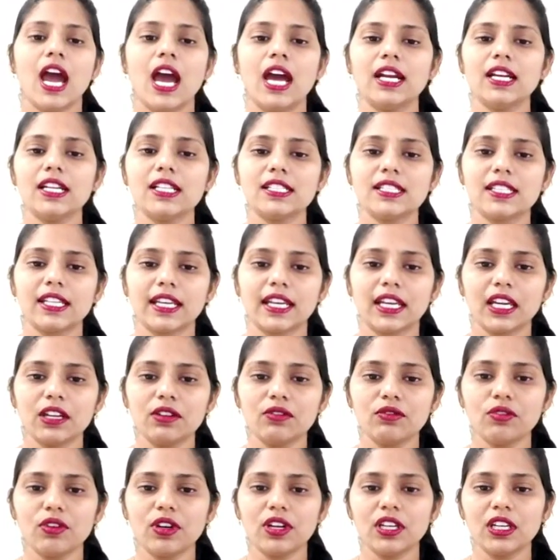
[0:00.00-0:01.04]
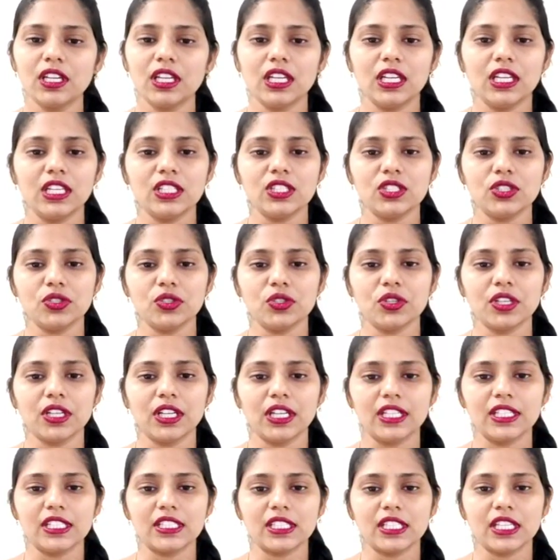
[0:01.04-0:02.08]
And the second one is your
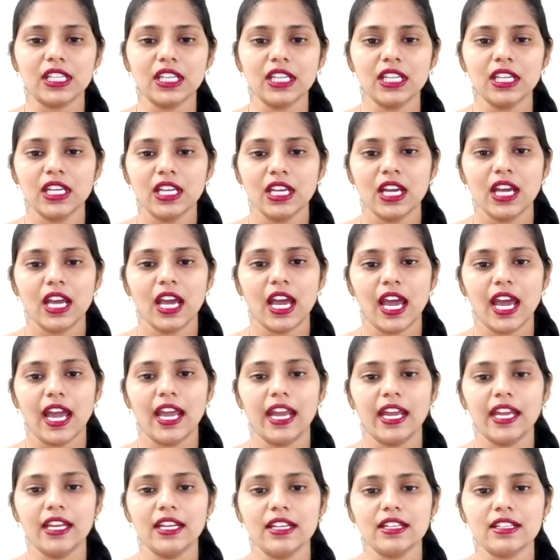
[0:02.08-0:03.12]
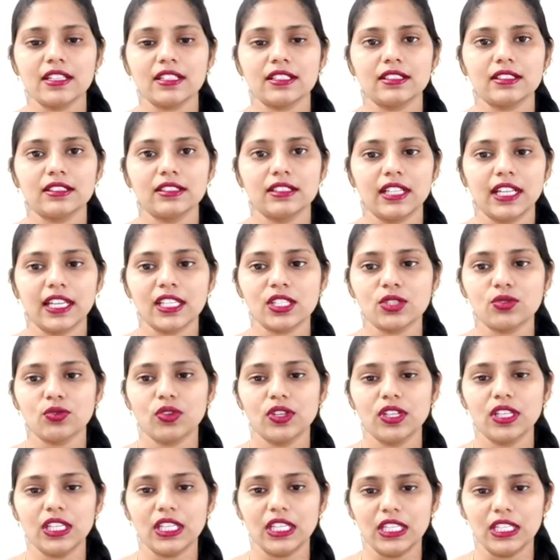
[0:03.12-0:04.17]
essay and next
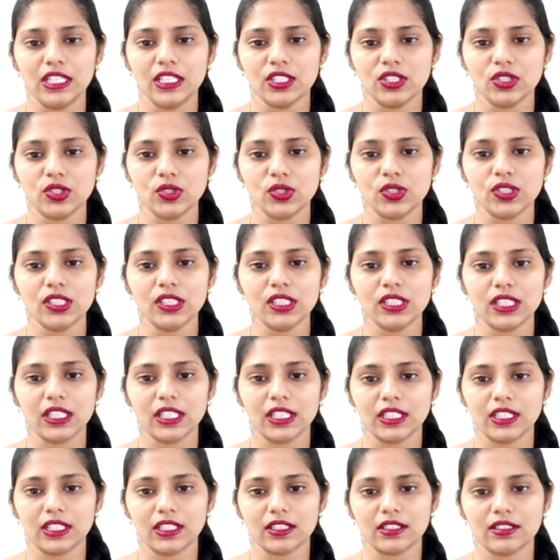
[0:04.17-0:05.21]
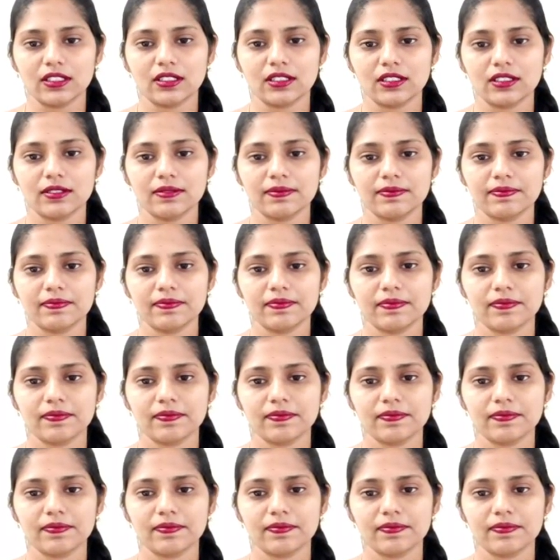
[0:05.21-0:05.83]
one is your ethics.